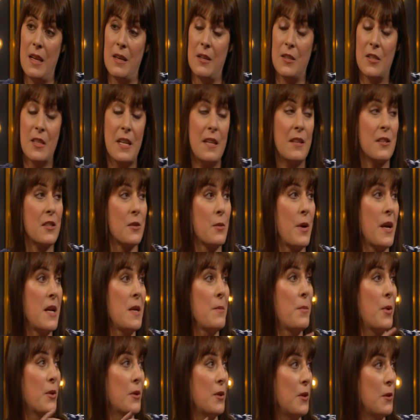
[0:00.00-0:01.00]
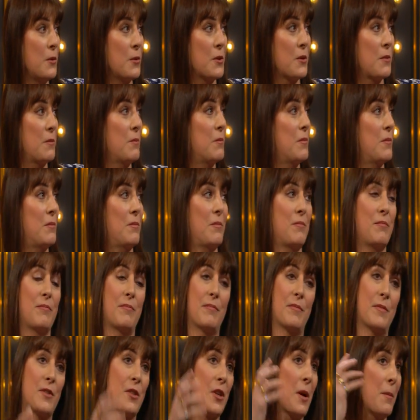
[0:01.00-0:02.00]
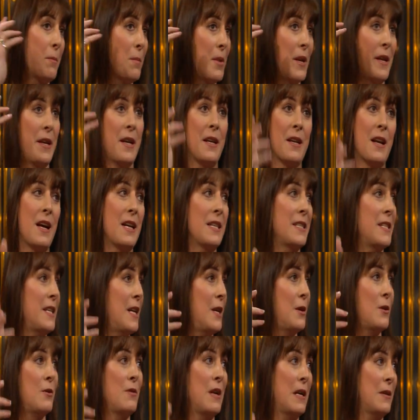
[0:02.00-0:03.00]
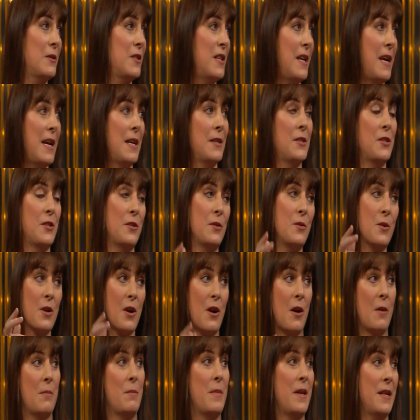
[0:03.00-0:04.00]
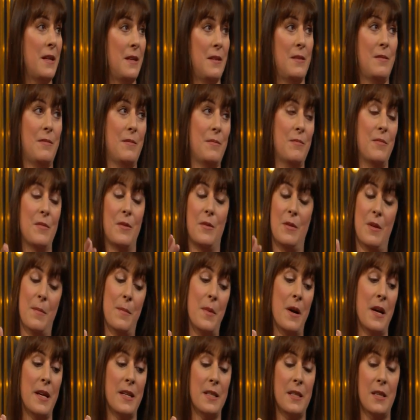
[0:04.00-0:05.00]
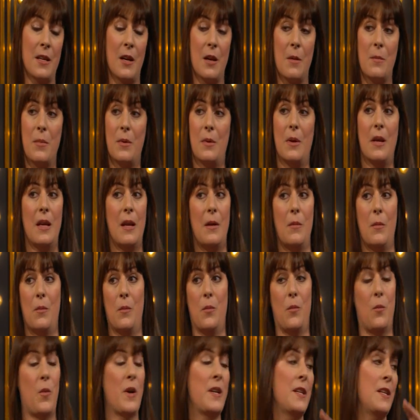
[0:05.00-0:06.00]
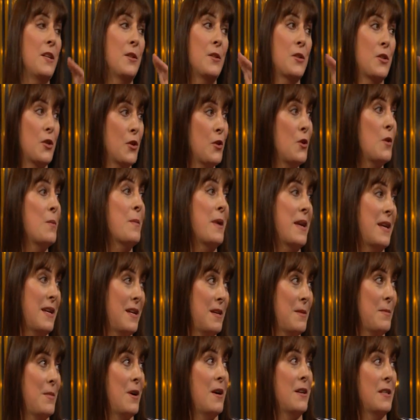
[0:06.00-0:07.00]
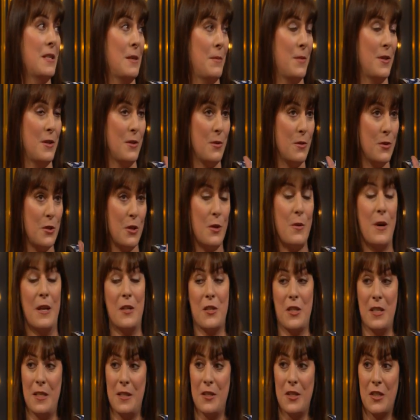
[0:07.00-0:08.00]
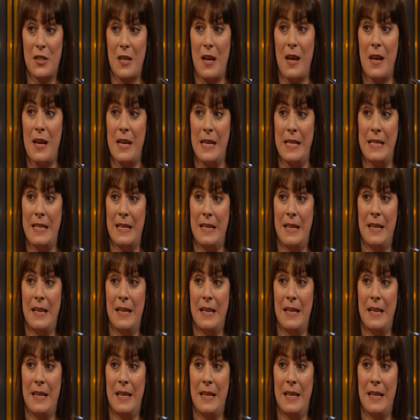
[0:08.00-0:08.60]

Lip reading: I say this to anybody who's tumbling an idea around your heads and you can't make your mind up. When you do make your mind up and you do actually decide